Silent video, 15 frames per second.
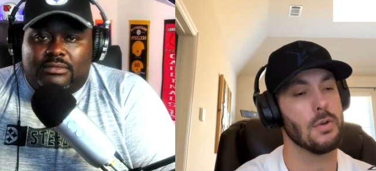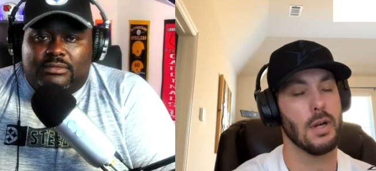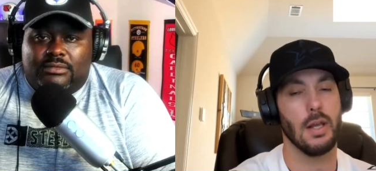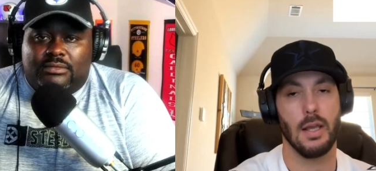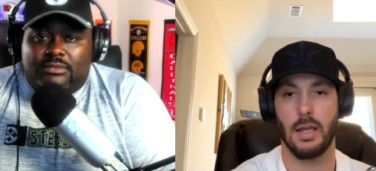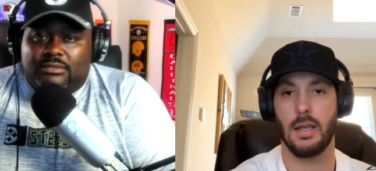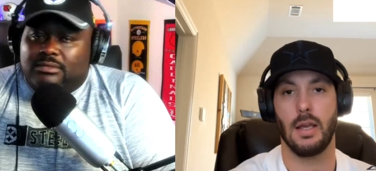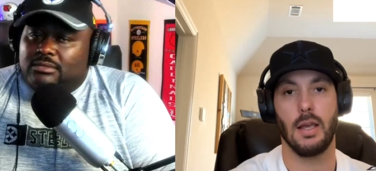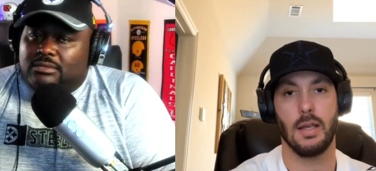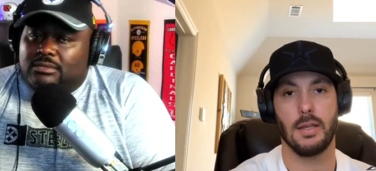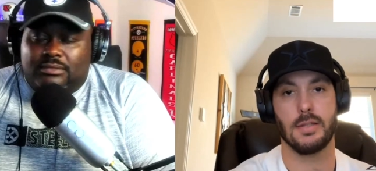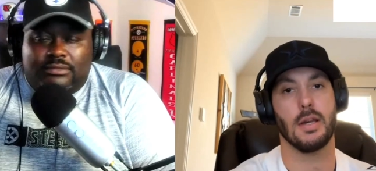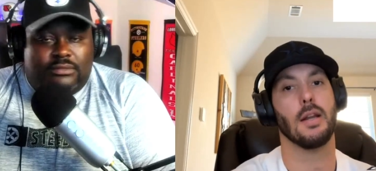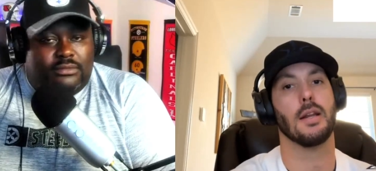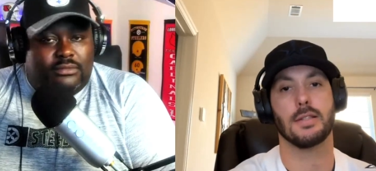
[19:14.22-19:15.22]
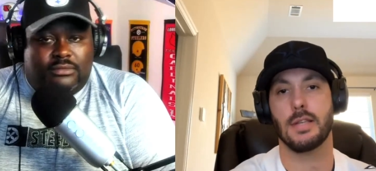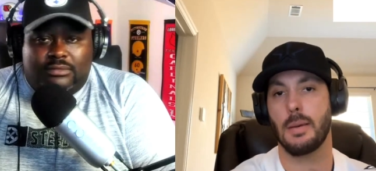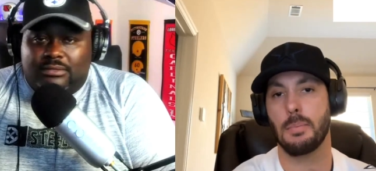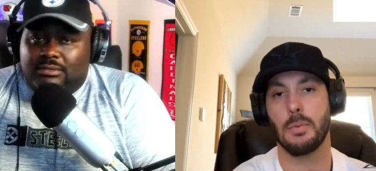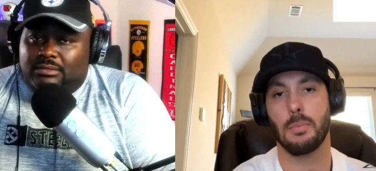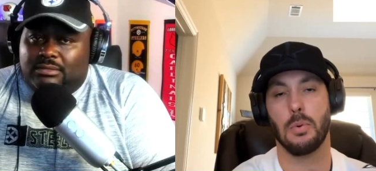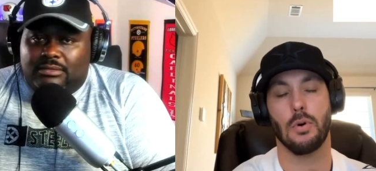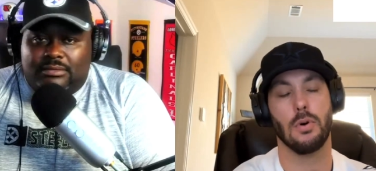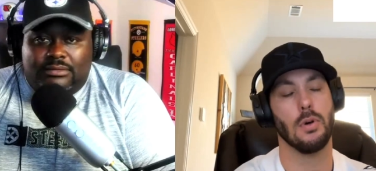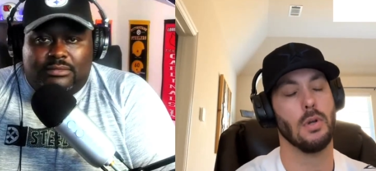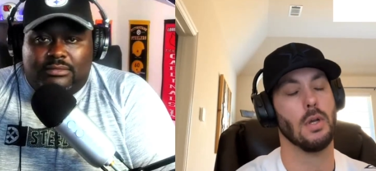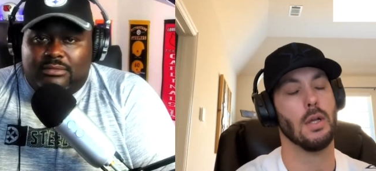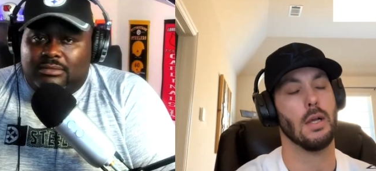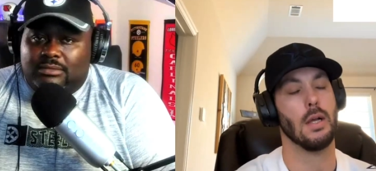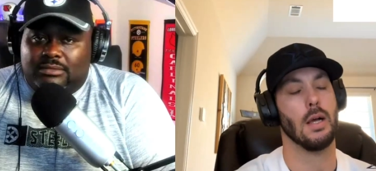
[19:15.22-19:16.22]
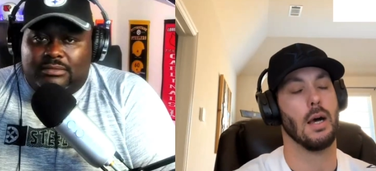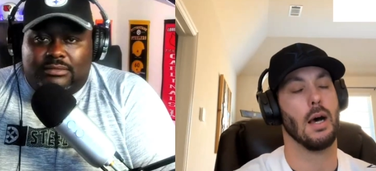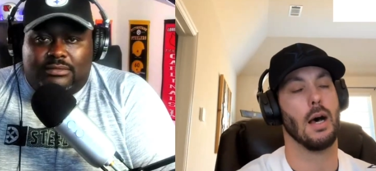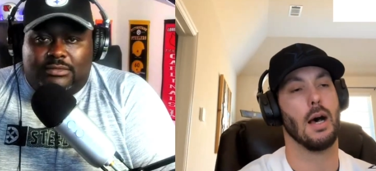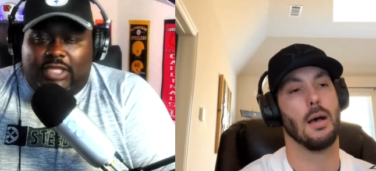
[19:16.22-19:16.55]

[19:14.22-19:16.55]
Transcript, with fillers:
Speaker 1: uh, injury is, is unacceptable.